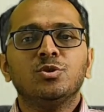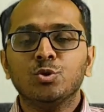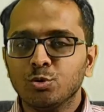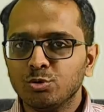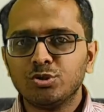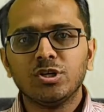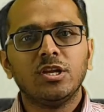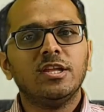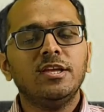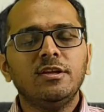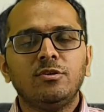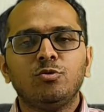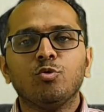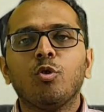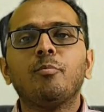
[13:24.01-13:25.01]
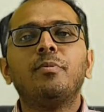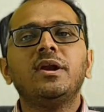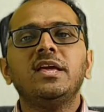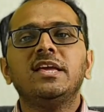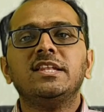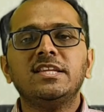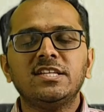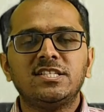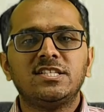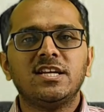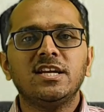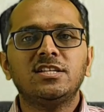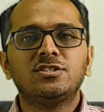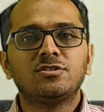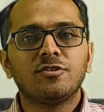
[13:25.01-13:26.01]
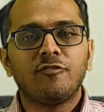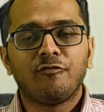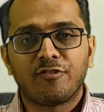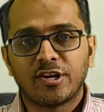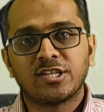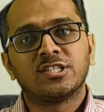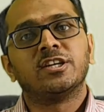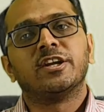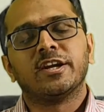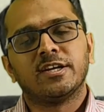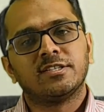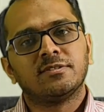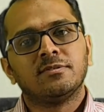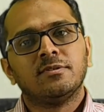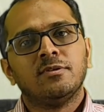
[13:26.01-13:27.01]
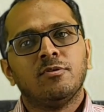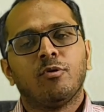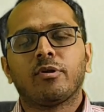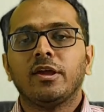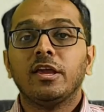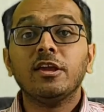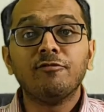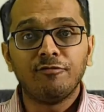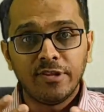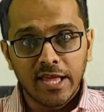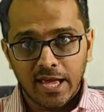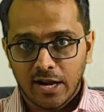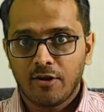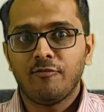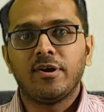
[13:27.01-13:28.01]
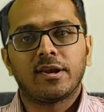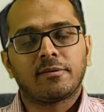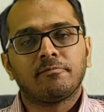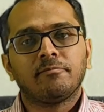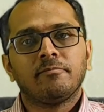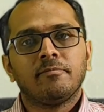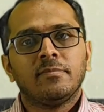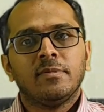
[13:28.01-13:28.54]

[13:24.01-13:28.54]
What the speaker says: usually nobody initiates fresh trades. Okay, if they are aware.